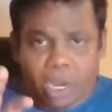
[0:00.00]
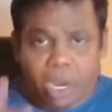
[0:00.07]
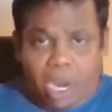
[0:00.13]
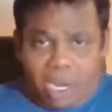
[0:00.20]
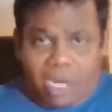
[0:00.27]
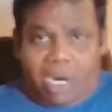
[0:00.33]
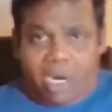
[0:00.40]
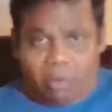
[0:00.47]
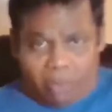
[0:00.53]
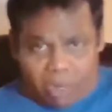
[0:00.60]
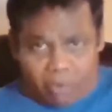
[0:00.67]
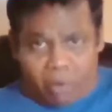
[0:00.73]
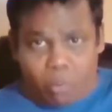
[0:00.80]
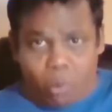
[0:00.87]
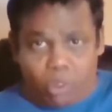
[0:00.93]
I kind of
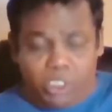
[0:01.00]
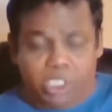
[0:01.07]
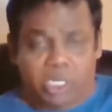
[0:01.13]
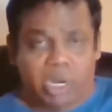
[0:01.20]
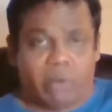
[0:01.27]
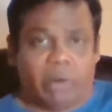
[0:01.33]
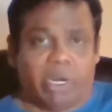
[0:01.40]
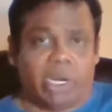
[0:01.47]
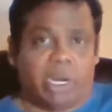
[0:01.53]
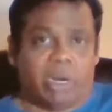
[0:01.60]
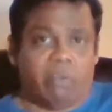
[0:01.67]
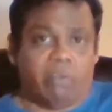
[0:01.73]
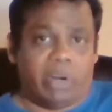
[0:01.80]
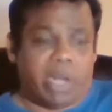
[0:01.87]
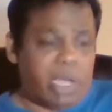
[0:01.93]
gave a more generic kind
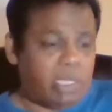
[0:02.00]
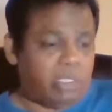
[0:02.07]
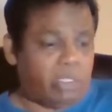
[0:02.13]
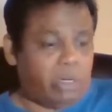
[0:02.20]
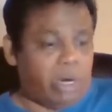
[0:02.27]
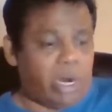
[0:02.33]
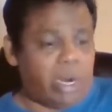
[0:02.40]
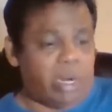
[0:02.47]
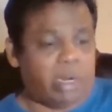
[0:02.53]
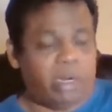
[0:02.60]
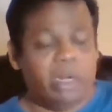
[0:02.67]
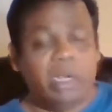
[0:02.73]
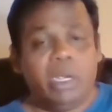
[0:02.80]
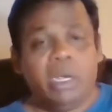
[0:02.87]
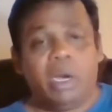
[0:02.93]
of an answer, and
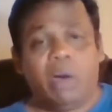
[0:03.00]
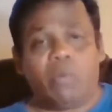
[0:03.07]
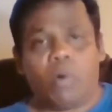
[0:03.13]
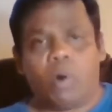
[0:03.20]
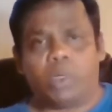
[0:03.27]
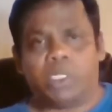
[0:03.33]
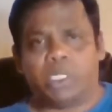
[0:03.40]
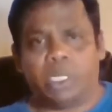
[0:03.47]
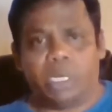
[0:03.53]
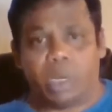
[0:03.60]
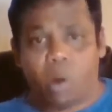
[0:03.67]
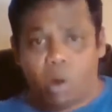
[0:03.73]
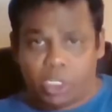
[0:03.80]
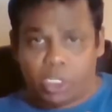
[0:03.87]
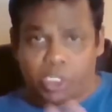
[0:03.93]
of course, uh,
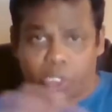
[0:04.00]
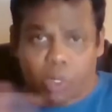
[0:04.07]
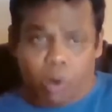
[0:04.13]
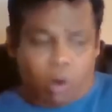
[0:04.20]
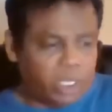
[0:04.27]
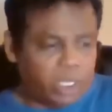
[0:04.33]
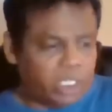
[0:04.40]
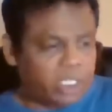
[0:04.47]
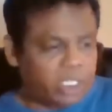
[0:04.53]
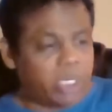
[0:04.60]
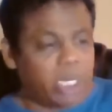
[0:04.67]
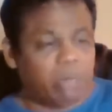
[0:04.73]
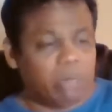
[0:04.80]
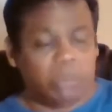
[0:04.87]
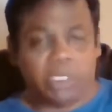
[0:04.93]
college to college,
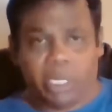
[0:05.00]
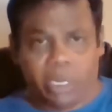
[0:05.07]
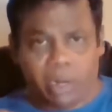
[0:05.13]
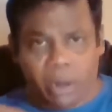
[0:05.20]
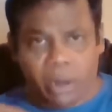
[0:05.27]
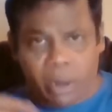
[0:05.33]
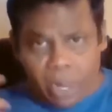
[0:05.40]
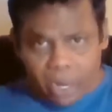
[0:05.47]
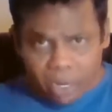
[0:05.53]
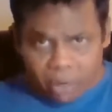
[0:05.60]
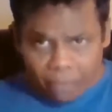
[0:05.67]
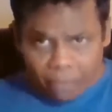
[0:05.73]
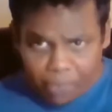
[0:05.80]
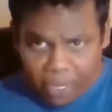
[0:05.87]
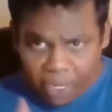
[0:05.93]
sometimes the
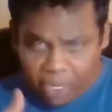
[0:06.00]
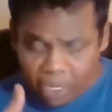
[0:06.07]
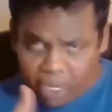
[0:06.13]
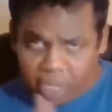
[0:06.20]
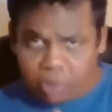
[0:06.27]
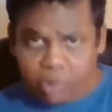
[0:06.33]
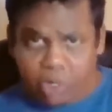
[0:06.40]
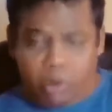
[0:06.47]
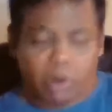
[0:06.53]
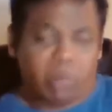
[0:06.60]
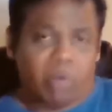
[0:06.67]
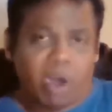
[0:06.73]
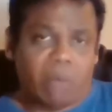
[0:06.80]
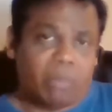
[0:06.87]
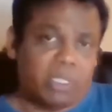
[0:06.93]
uh, the entry
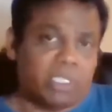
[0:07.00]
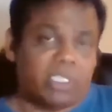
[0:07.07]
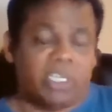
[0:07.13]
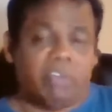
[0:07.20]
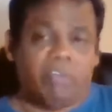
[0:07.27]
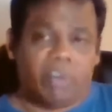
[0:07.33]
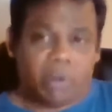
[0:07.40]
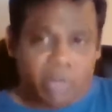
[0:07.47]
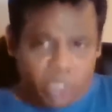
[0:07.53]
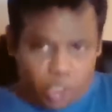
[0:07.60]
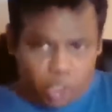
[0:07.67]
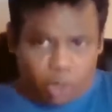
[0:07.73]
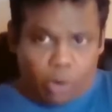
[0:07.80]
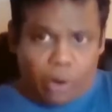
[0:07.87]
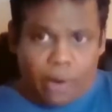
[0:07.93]
requirements differ.
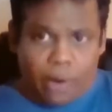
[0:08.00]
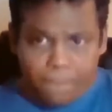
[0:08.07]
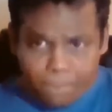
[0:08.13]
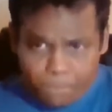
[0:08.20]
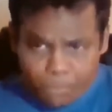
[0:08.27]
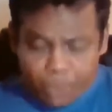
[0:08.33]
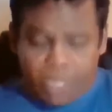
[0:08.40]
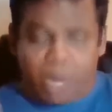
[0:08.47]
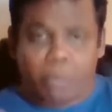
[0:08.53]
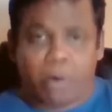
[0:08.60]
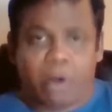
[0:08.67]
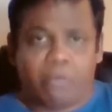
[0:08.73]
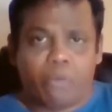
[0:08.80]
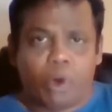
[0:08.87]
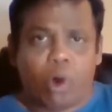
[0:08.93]
So they'll
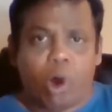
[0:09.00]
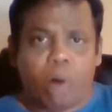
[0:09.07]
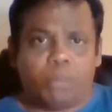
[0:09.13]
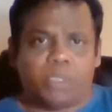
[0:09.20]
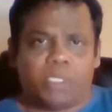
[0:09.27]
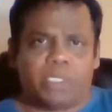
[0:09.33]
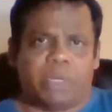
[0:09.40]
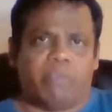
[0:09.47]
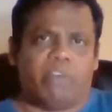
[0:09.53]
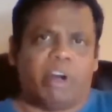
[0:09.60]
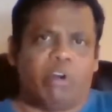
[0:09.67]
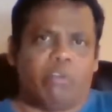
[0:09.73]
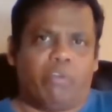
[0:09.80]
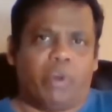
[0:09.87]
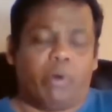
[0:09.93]
put a few options in
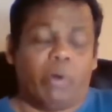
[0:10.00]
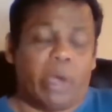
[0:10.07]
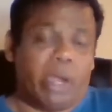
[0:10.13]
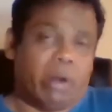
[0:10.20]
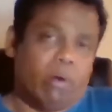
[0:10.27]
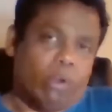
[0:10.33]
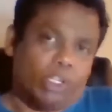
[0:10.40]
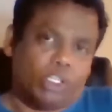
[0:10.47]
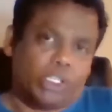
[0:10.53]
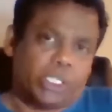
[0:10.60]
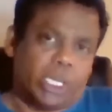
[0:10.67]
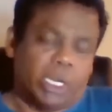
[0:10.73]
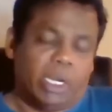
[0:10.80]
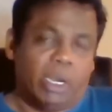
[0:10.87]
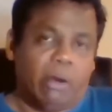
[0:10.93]
front of you, and also
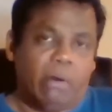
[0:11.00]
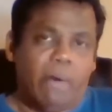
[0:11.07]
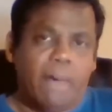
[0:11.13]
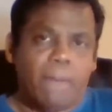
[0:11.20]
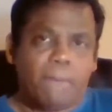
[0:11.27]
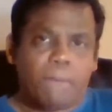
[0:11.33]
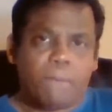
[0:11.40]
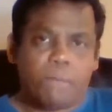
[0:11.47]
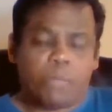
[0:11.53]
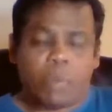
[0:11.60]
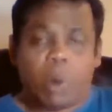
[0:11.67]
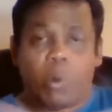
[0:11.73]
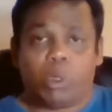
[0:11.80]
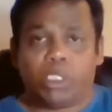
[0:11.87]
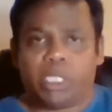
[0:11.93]
tell you
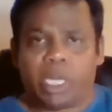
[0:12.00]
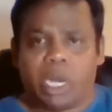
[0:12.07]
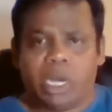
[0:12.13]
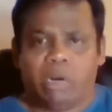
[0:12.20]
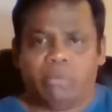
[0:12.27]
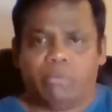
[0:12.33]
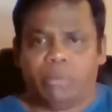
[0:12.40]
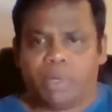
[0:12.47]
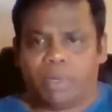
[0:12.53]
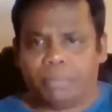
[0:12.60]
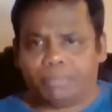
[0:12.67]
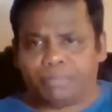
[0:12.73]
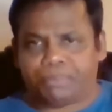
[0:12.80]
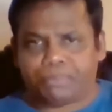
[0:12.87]
what's the kind of uh,